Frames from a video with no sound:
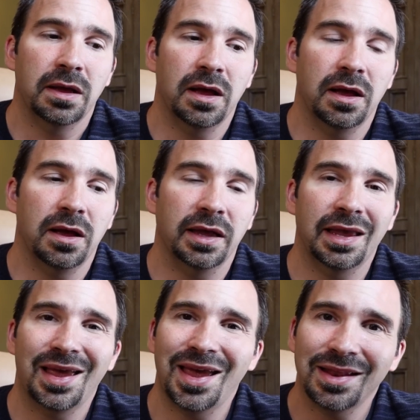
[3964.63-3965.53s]
Uh, I
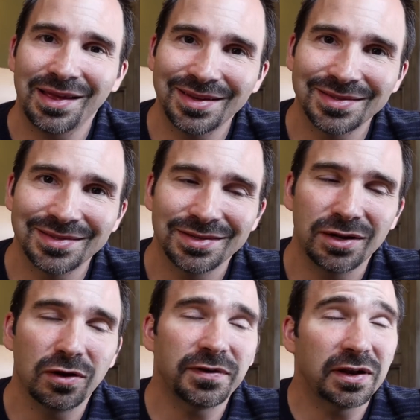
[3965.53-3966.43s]
get headaches, you
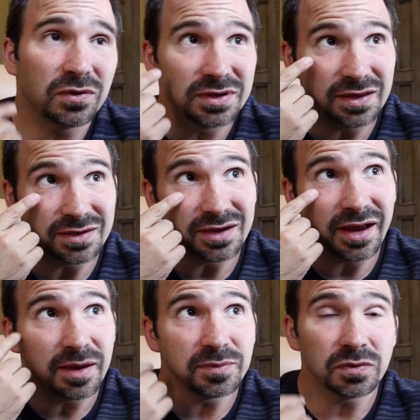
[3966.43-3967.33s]
know, if I don't take the
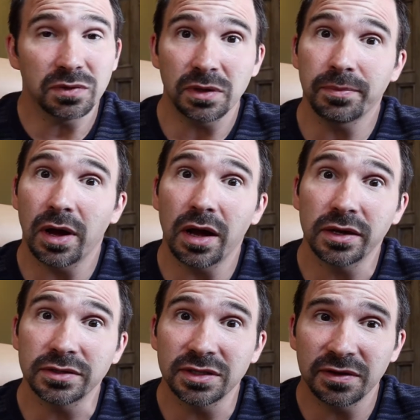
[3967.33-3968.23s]
time to really
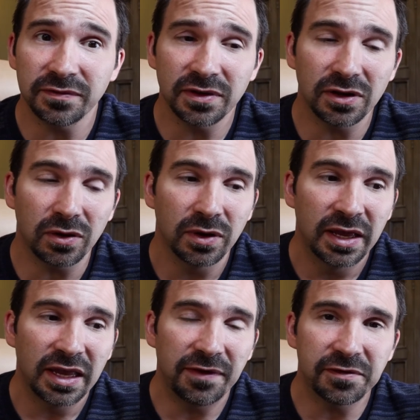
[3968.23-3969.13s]
pause and you, you know,
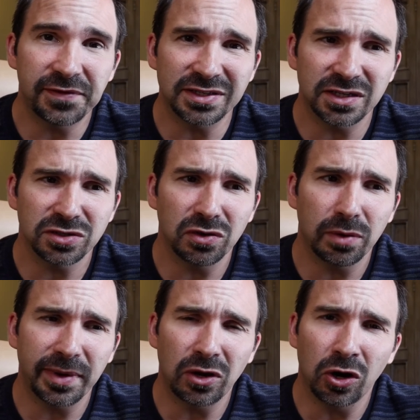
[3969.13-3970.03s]
even if that's just to go
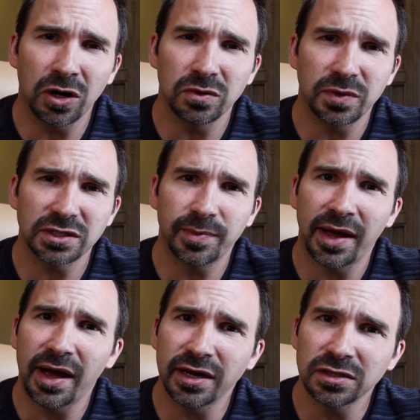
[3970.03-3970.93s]
to my car and rest
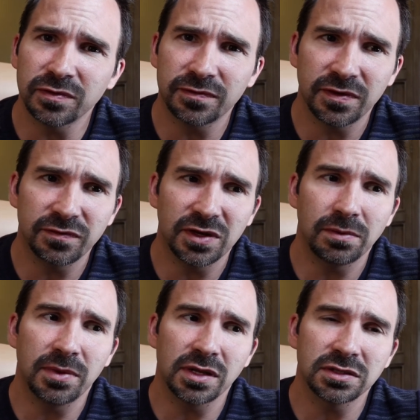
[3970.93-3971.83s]
my eyes for
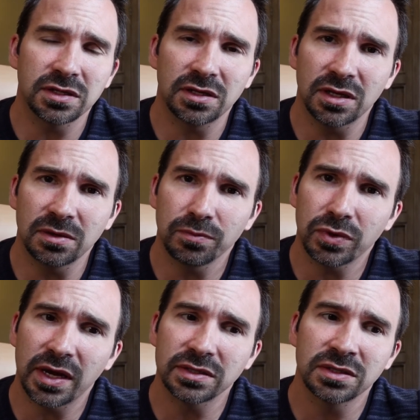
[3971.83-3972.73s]
15 minutes to
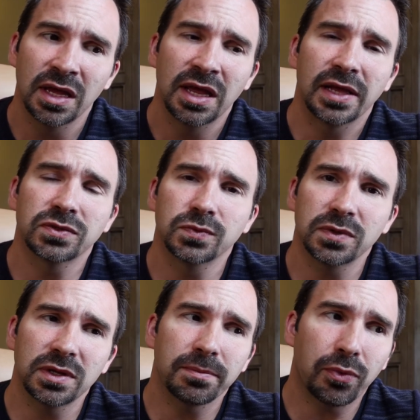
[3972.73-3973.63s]
decompress, it's
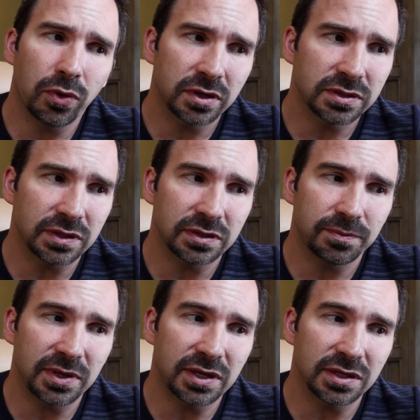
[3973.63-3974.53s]
really important
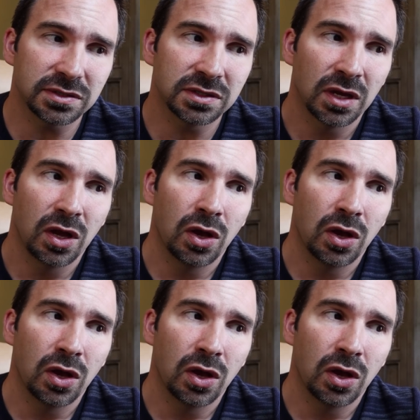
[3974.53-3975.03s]
because